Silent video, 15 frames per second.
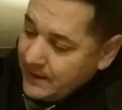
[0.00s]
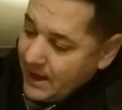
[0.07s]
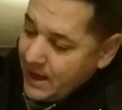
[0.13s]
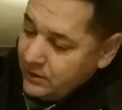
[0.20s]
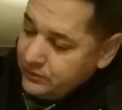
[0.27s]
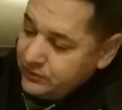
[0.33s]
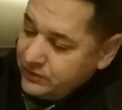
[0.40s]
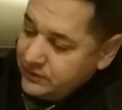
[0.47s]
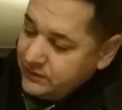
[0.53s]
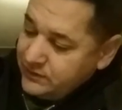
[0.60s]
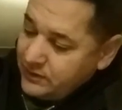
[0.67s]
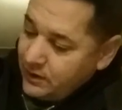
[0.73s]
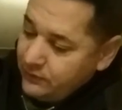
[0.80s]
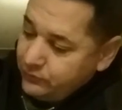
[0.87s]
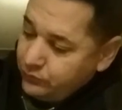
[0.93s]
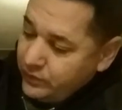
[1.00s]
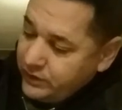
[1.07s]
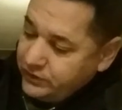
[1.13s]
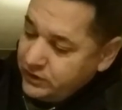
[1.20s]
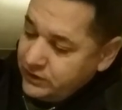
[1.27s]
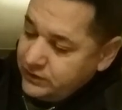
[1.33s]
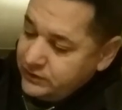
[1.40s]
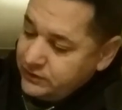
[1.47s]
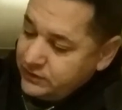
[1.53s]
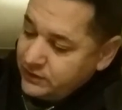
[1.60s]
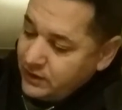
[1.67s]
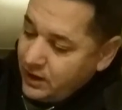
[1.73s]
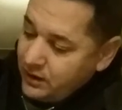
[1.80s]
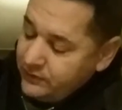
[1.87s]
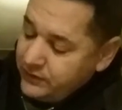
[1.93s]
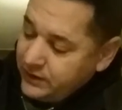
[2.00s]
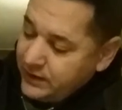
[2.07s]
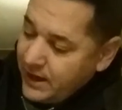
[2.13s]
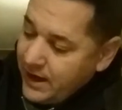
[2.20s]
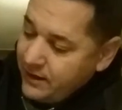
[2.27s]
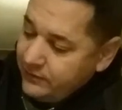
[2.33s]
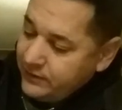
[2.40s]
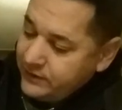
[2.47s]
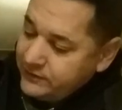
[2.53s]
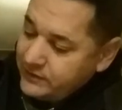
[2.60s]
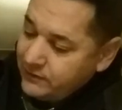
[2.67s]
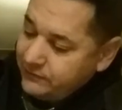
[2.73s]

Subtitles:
Houses of riches are the inheritance